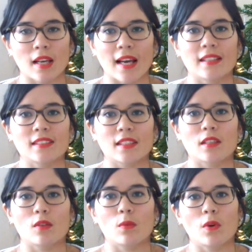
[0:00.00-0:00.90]
And
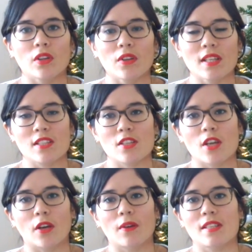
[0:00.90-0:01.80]
what you need to
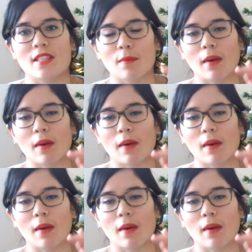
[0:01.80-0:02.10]
know is the